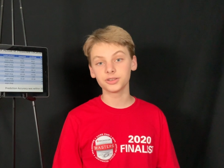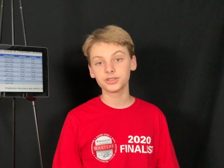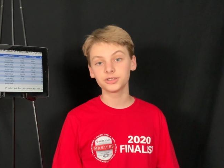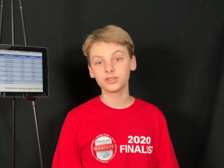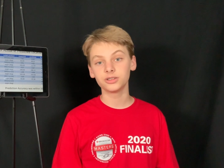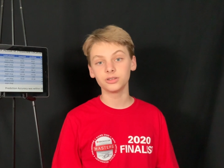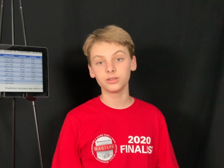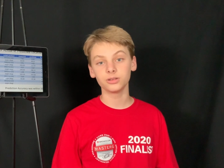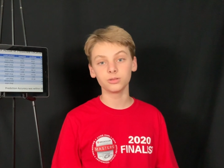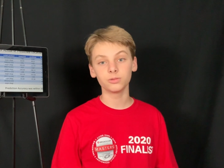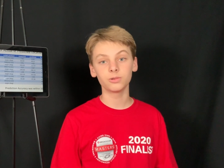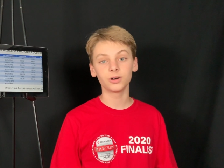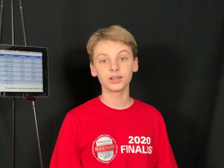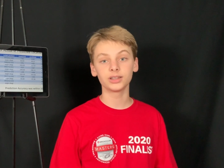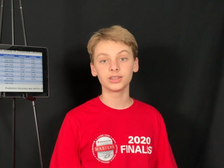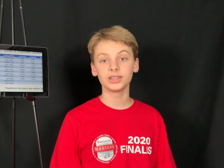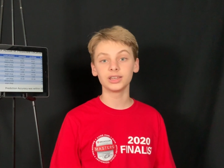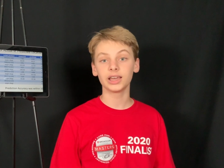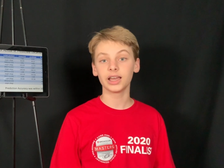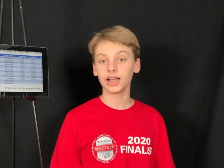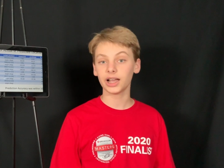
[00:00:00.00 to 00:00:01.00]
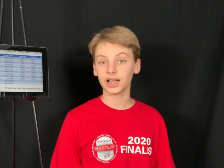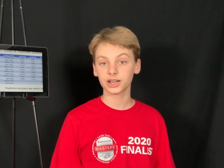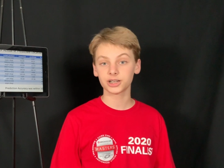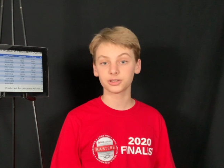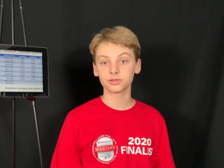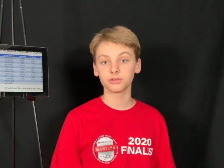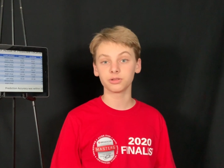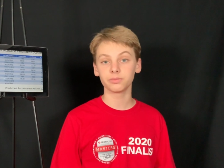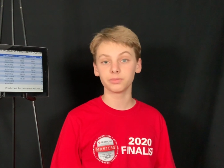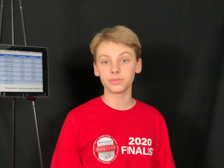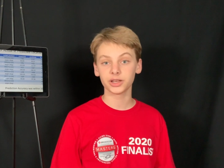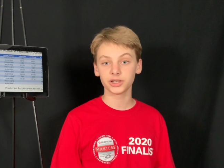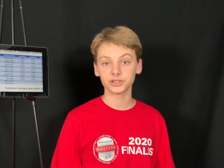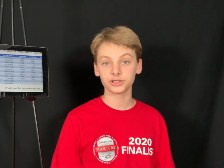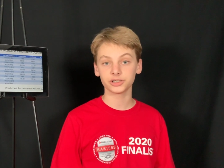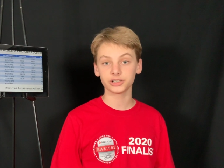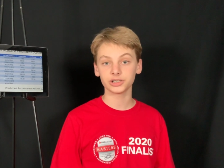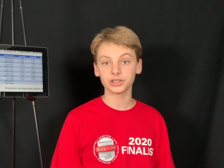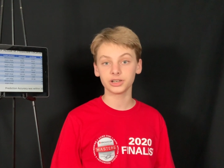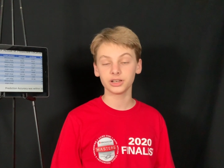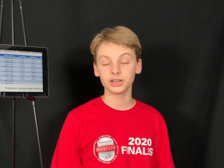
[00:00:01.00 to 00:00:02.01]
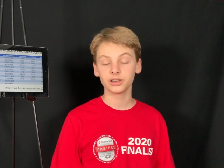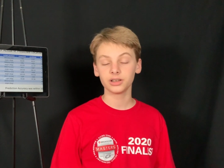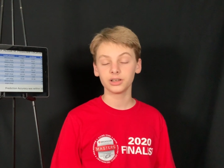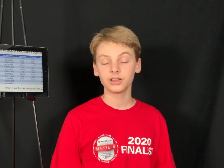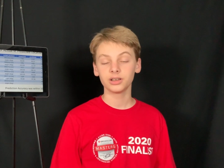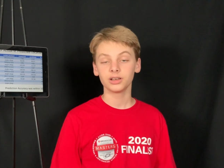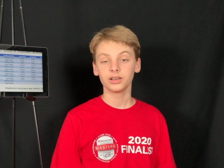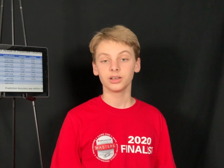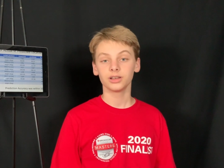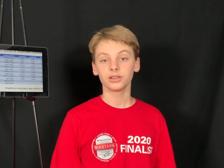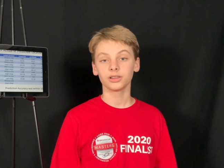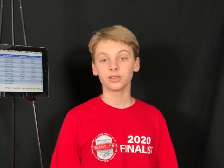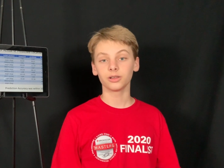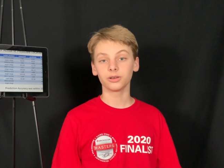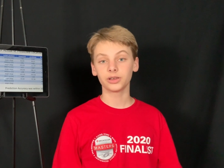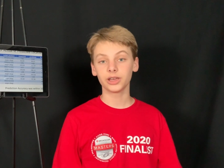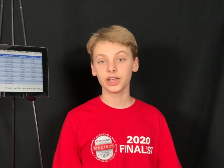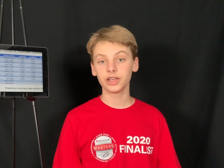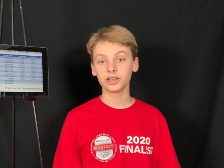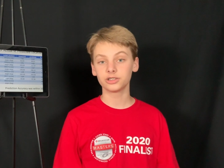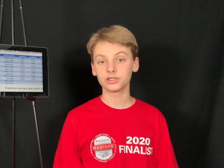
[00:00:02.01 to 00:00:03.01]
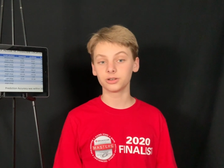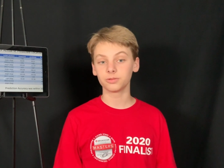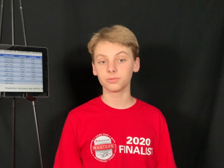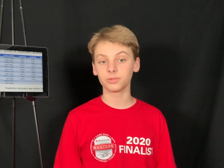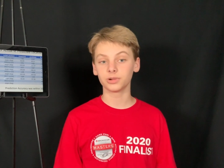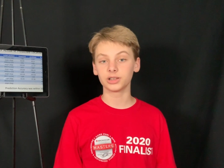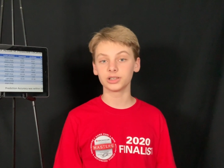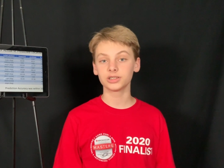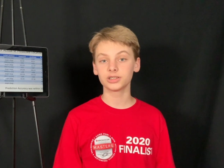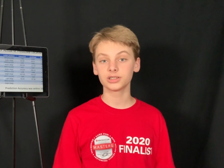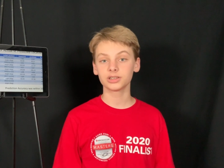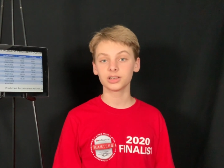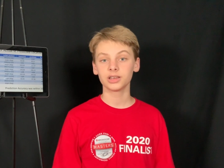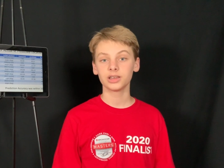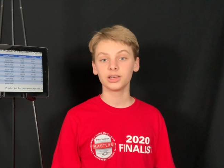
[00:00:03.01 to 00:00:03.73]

to what the actual measured location was.